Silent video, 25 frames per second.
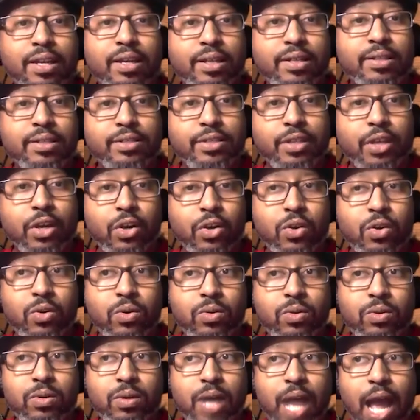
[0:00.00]

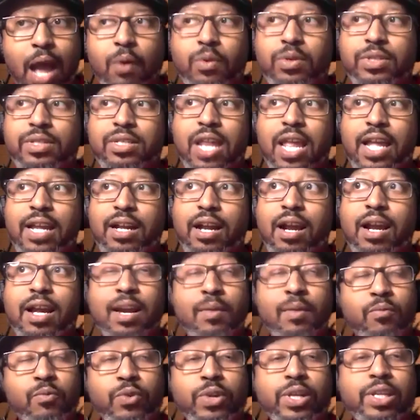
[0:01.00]
So I was like, all right,
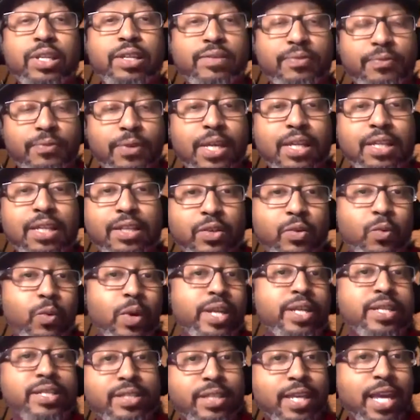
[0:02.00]
I'm really feeling the
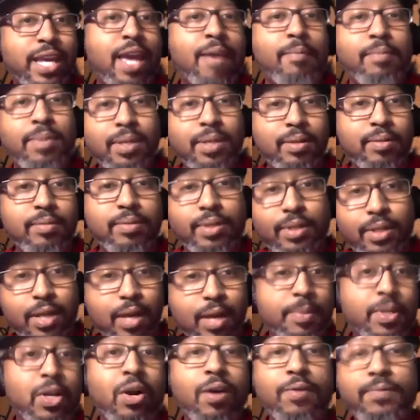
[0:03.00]
way this cat be
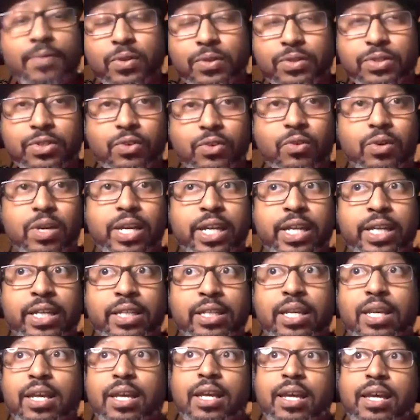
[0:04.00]
coming off on screen.
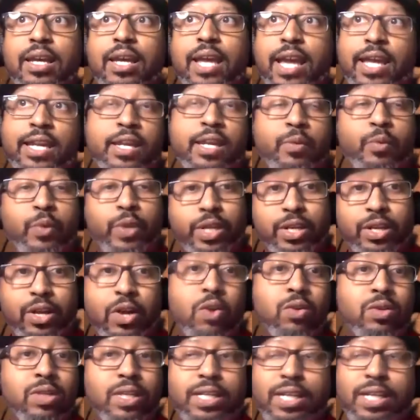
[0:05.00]
And then with
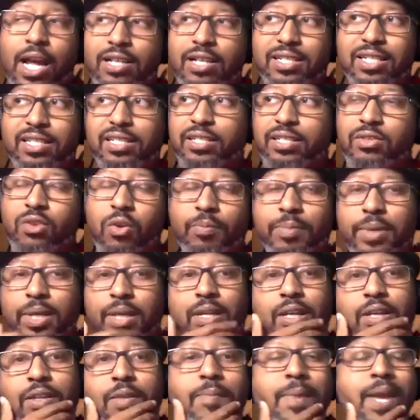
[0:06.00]
Nolan, I was like, this is going to be
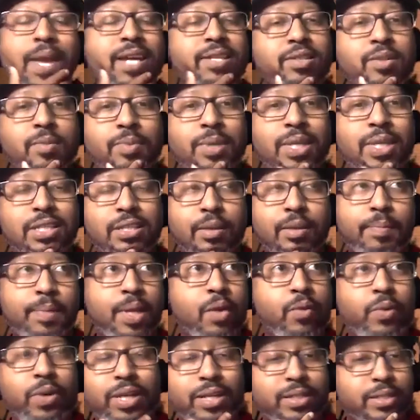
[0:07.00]
another masterpiece up
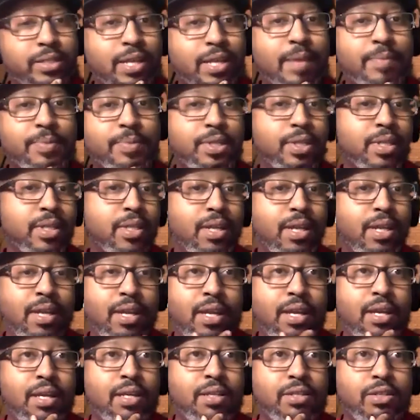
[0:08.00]
there with Inception.
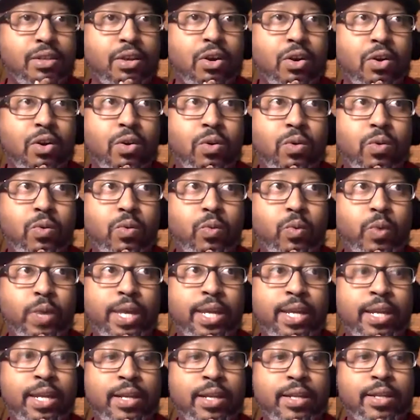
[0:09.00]
So
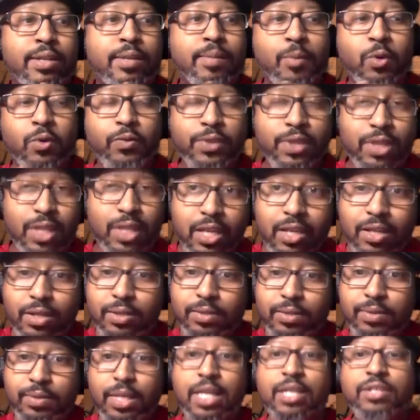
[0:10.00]
when the movie
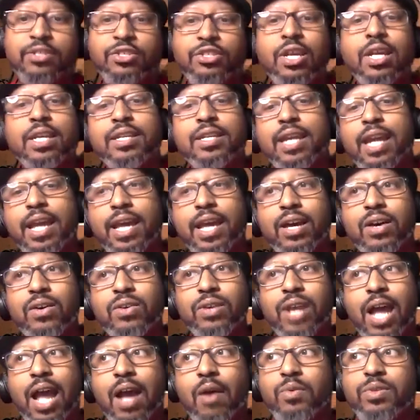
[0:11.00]
theater thing shut
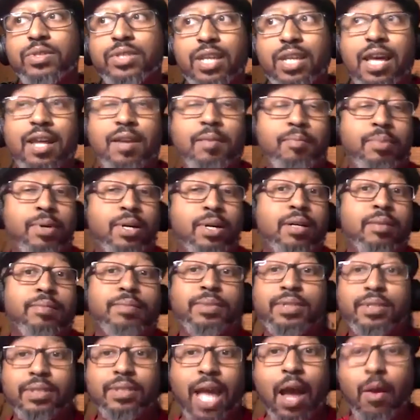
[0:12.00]
down, I was kind of
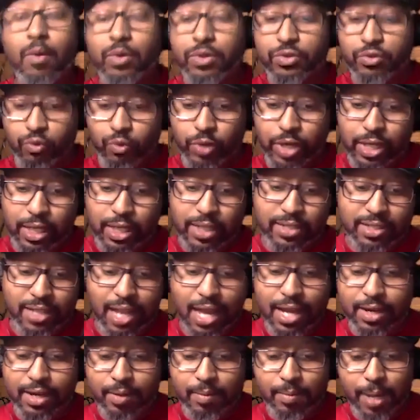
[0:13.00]
bummed. I was real
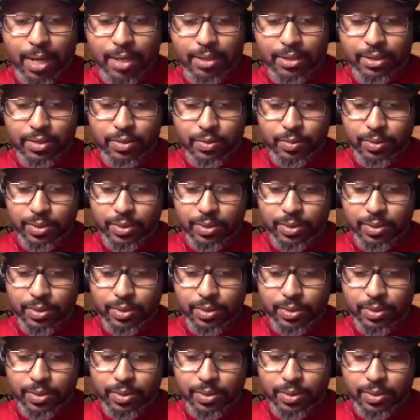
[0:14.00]
excited about this one.